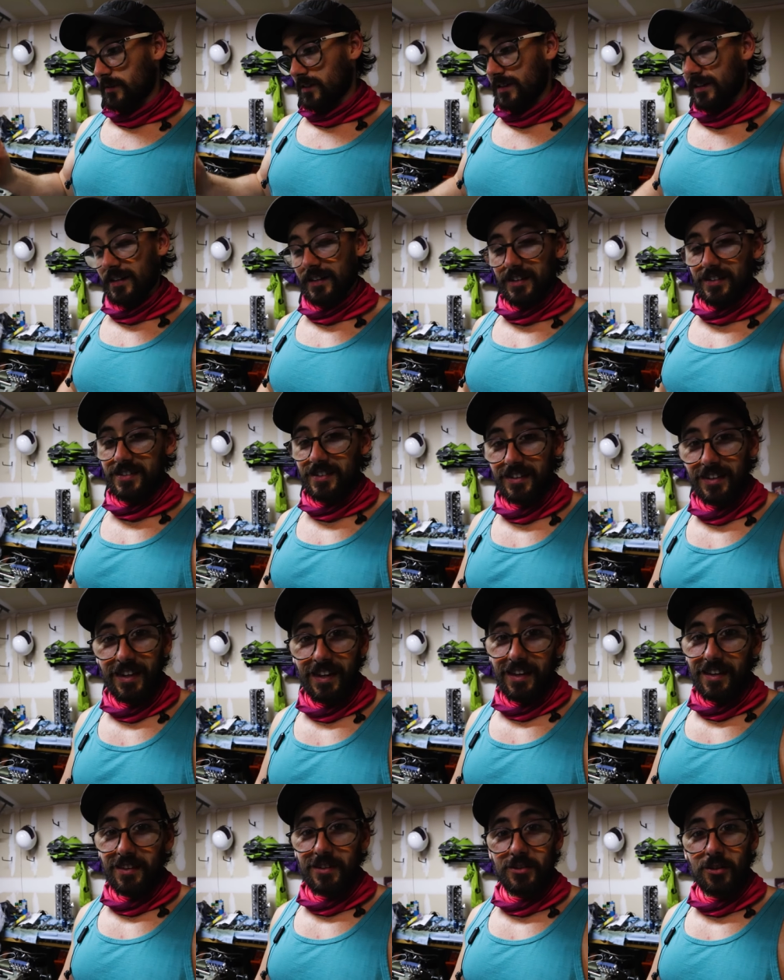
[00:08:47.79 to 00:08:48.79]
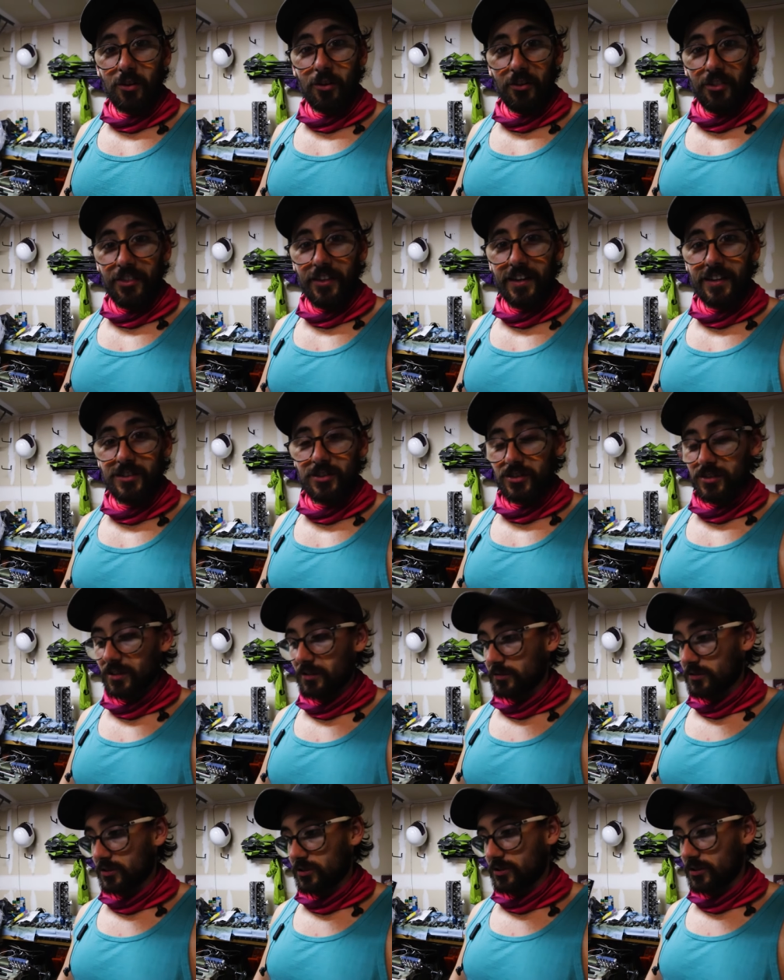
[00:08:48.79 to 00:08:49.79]
because this whole thing just
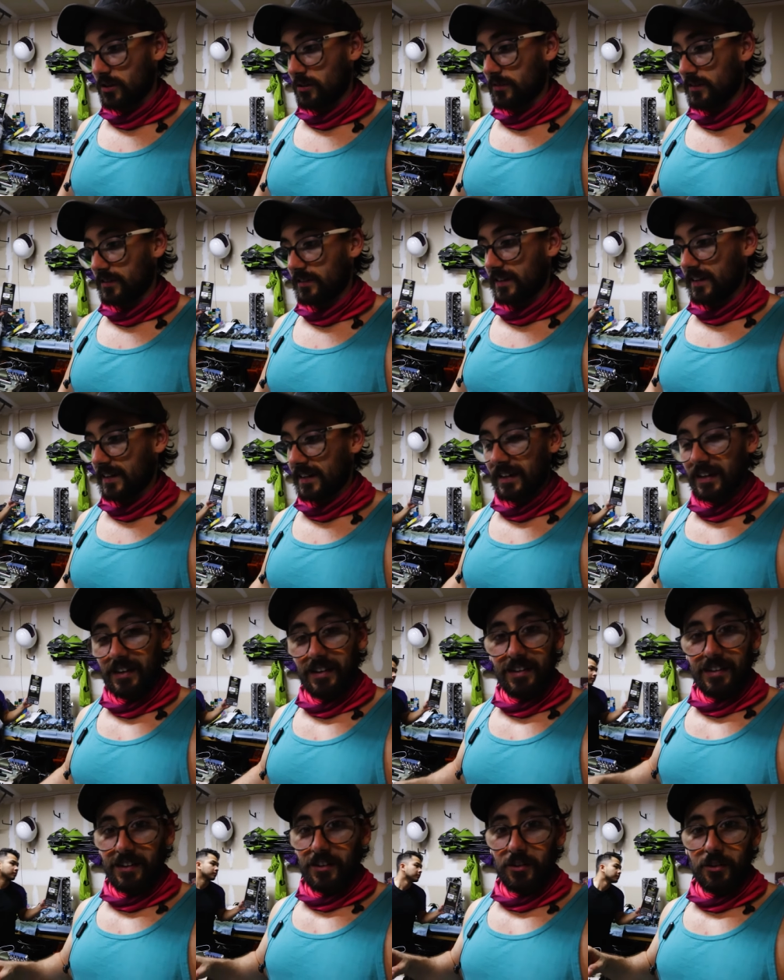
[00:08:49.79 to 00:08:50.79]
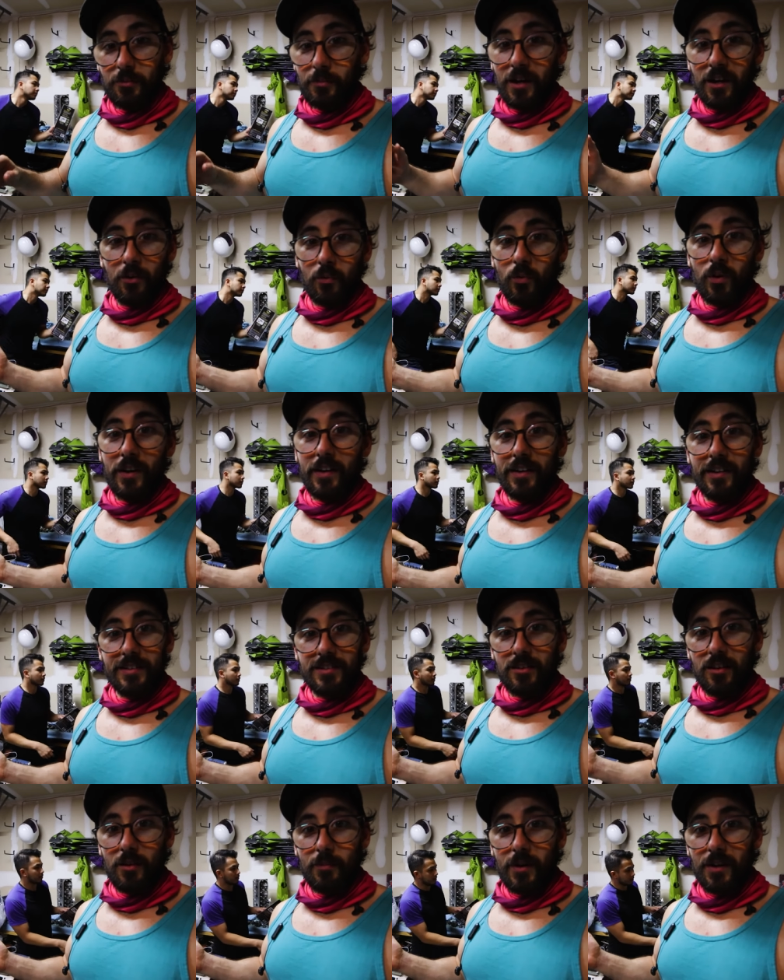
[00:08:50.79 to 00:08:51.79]
goes to show that, like, no matter what,
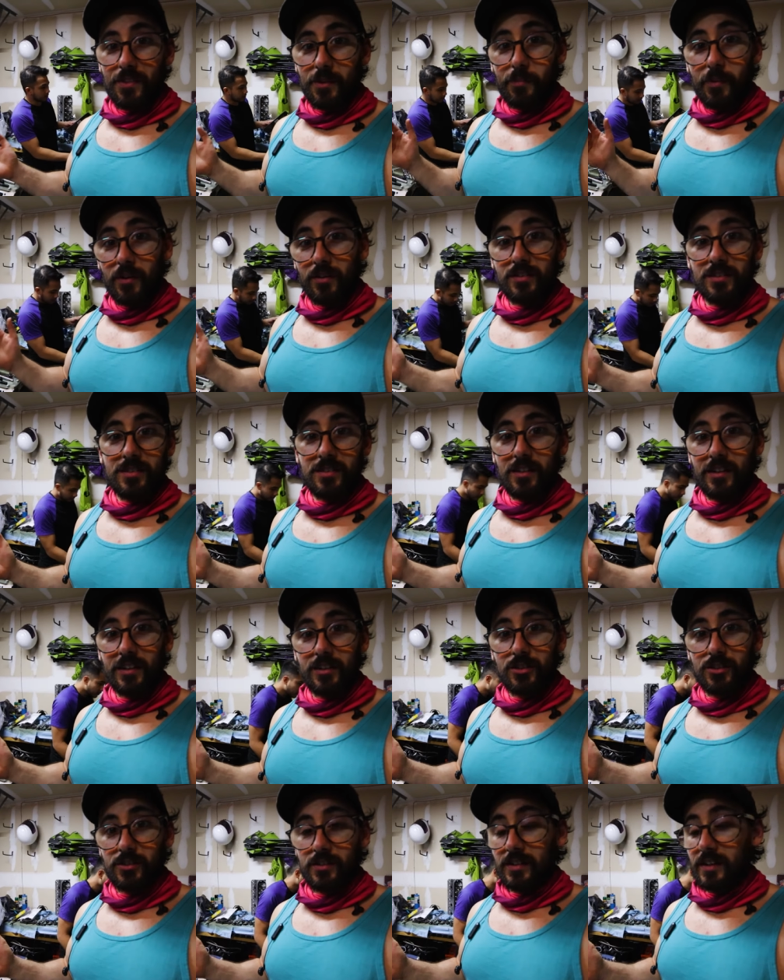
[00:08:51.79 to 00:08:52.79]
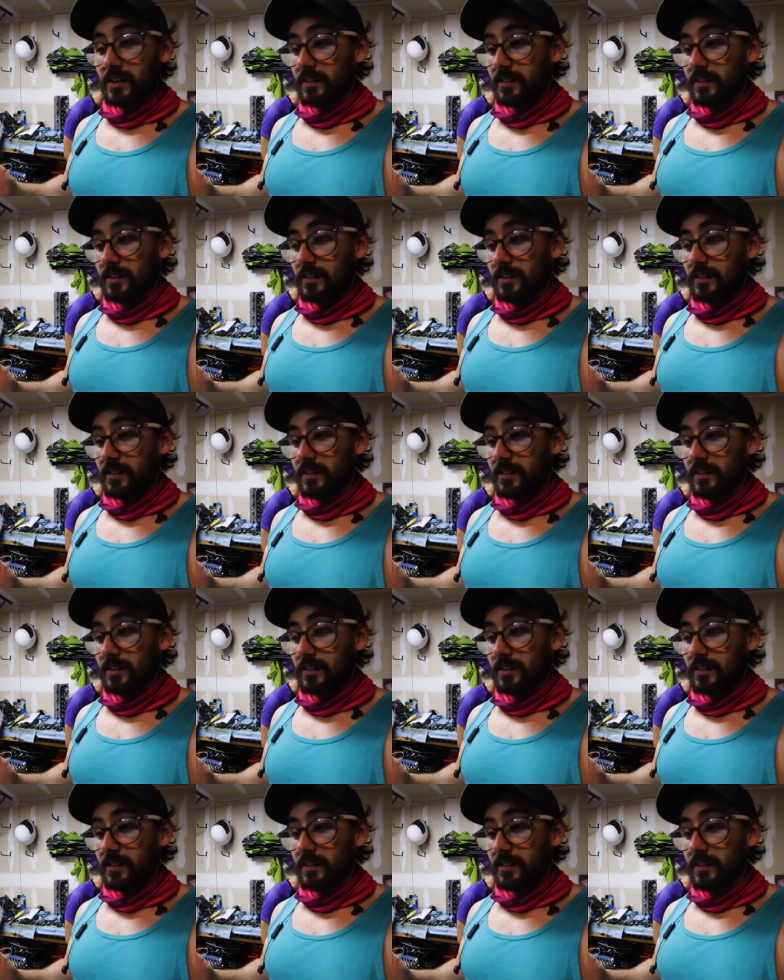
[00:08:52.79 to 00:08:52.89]
it's all about the part selection.